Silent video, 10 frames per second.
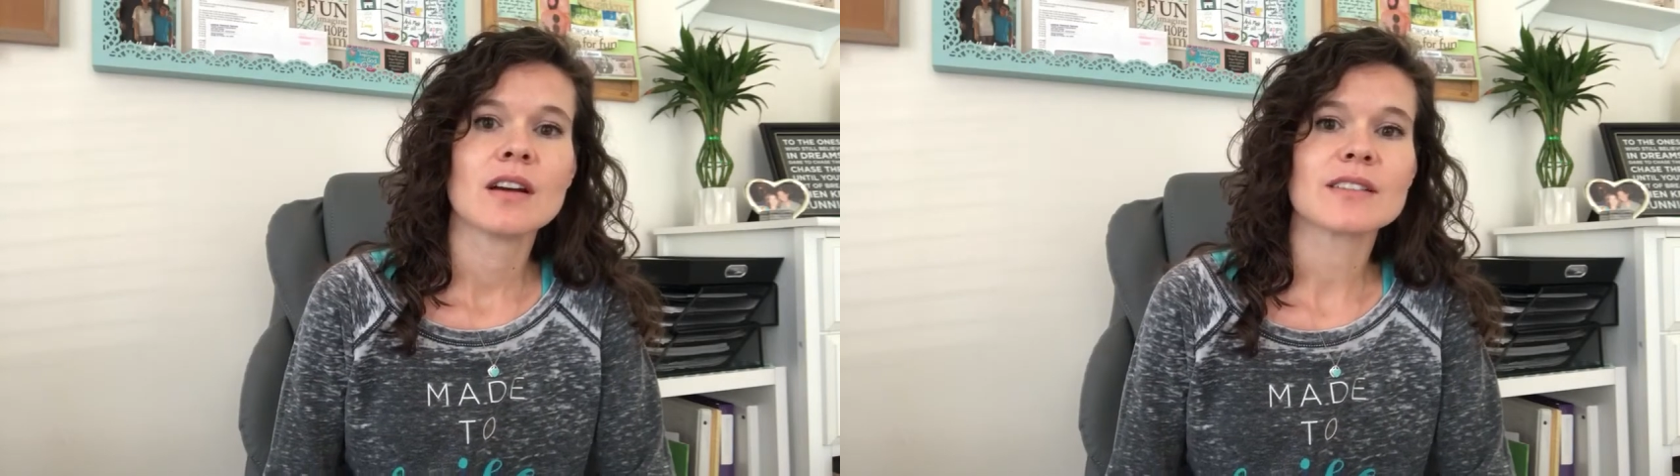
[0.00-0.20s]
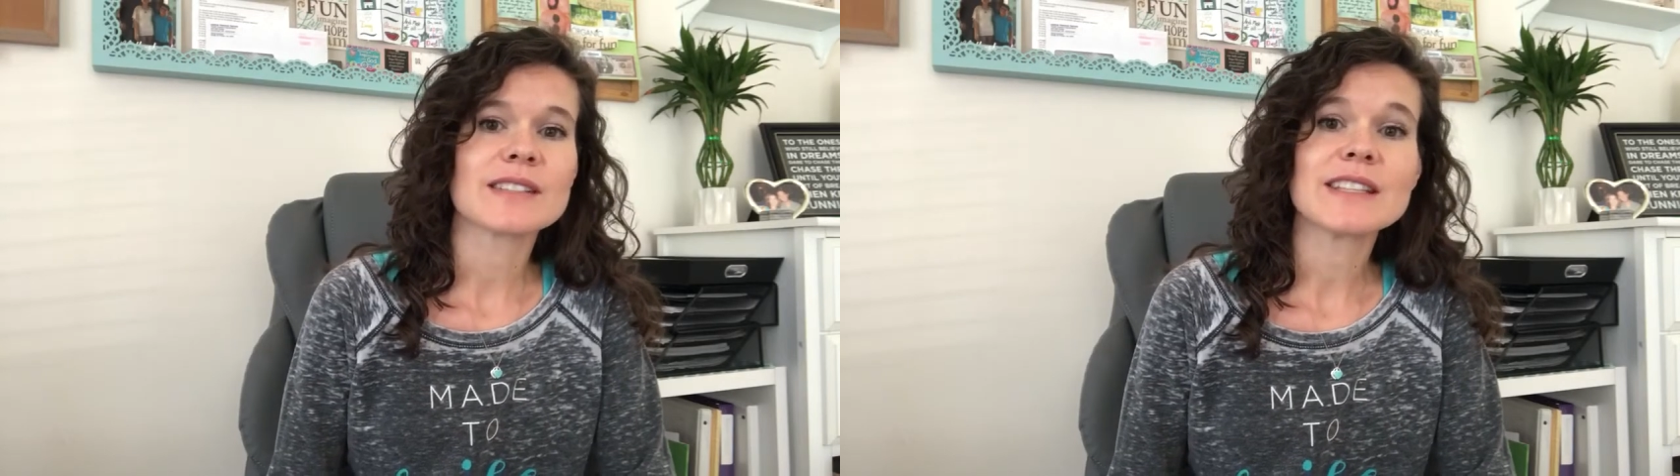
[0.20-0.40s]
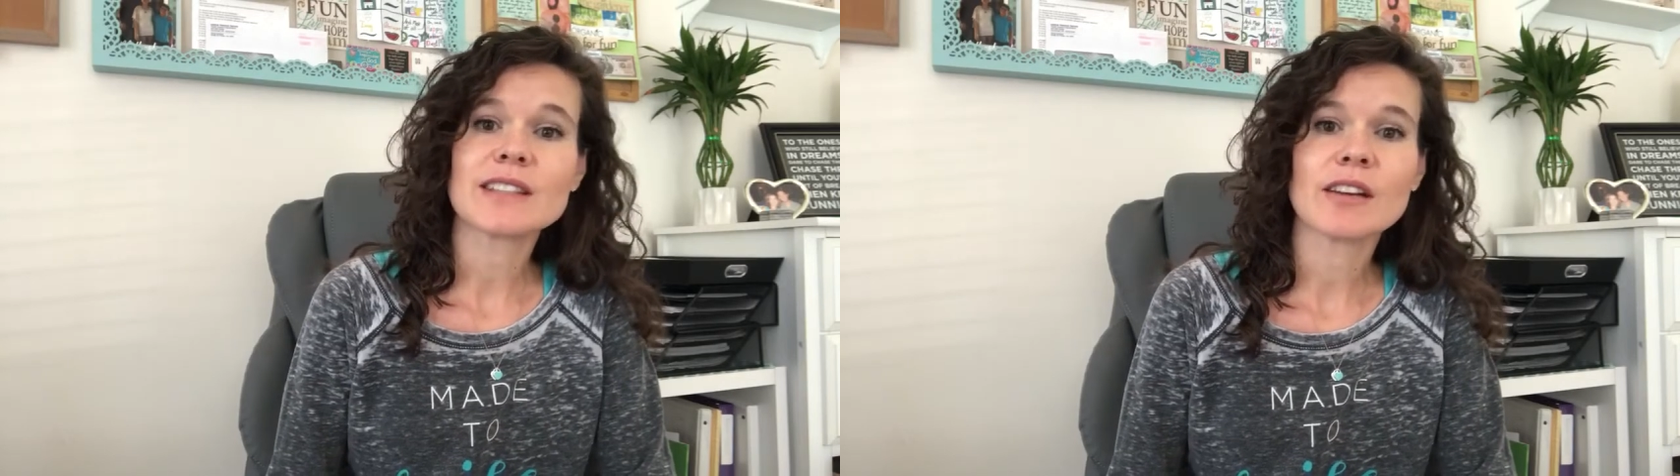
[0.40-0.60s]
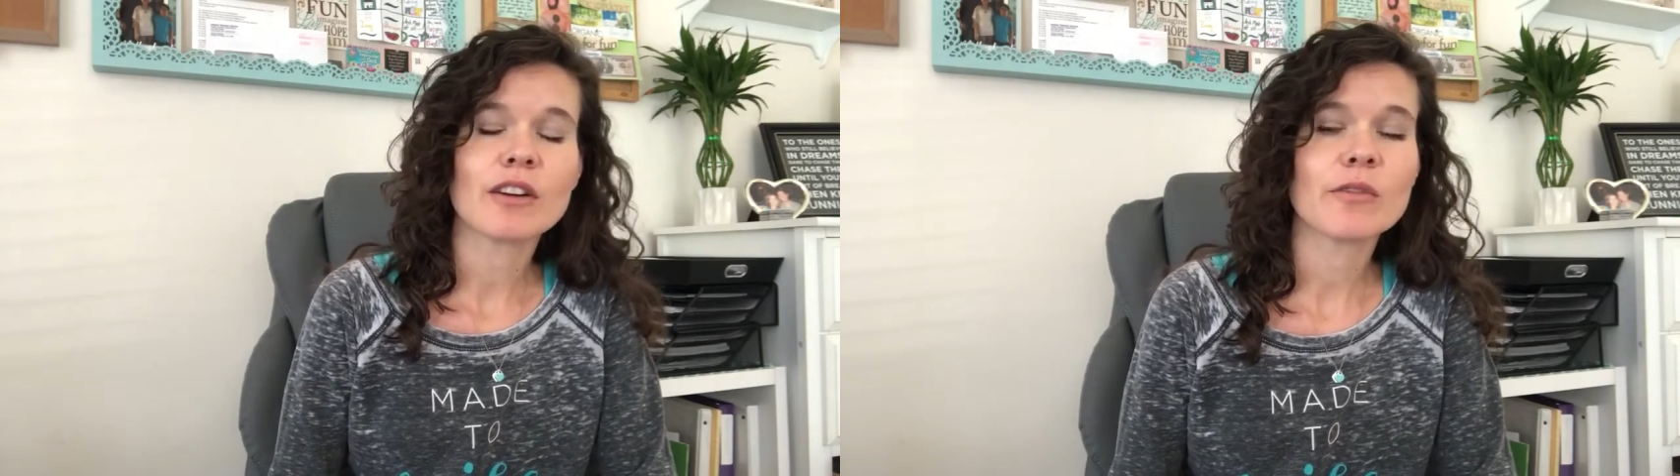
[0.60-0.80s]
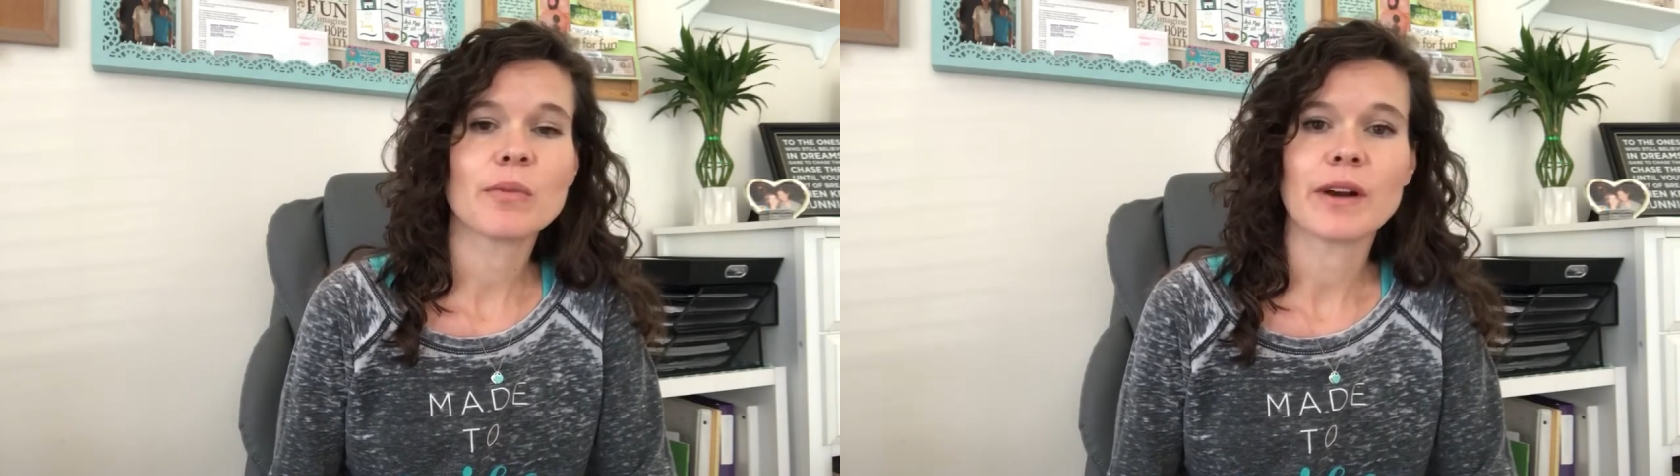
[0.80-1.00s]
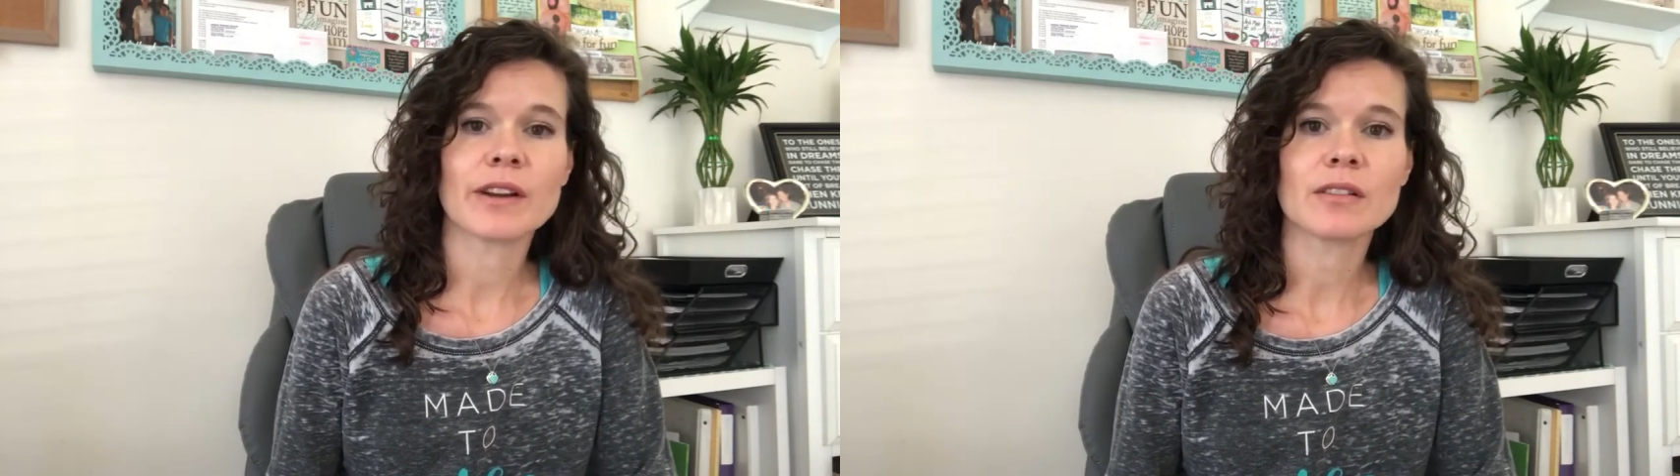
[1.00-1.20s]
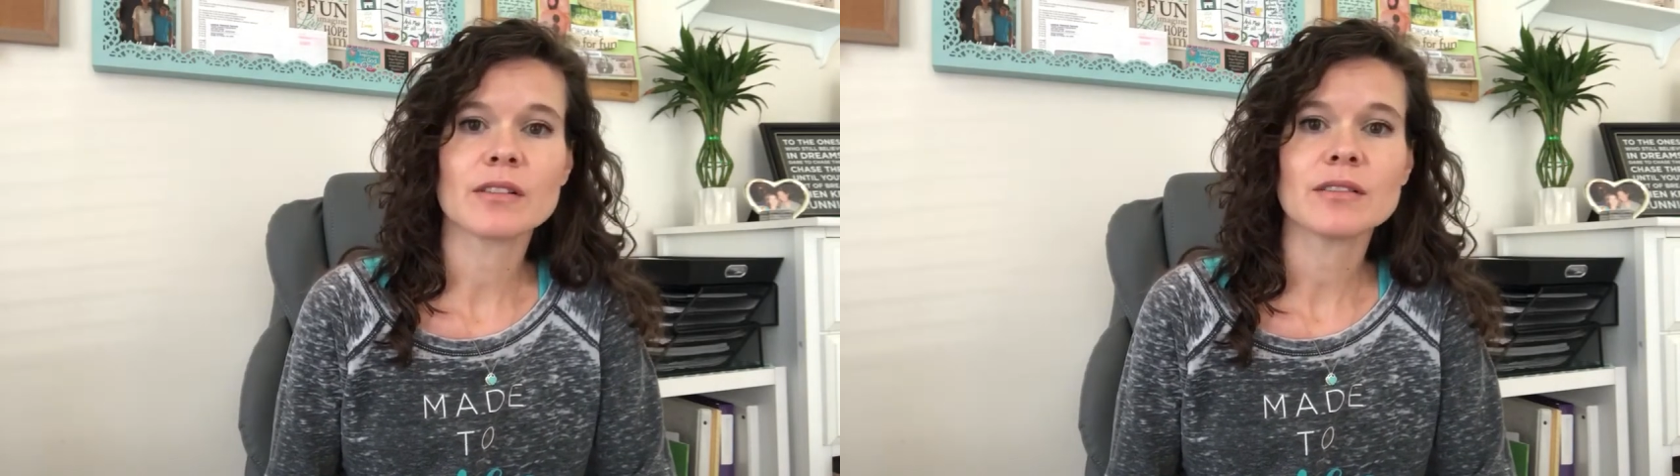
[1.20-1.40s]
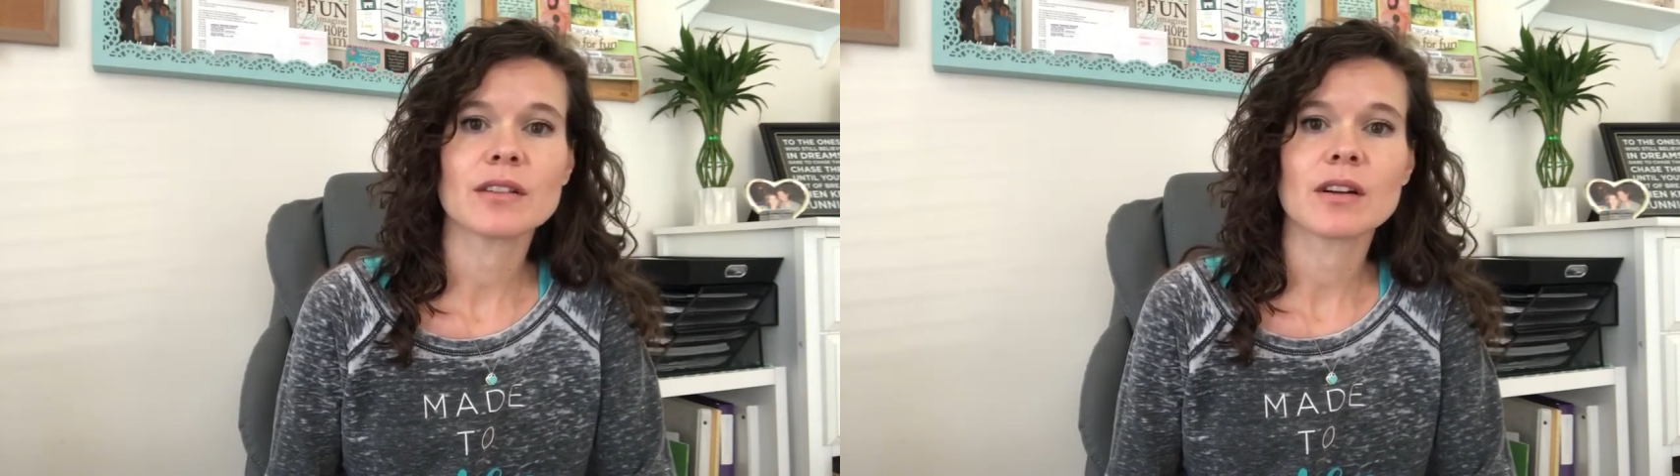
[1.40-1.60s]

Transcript: season of prayer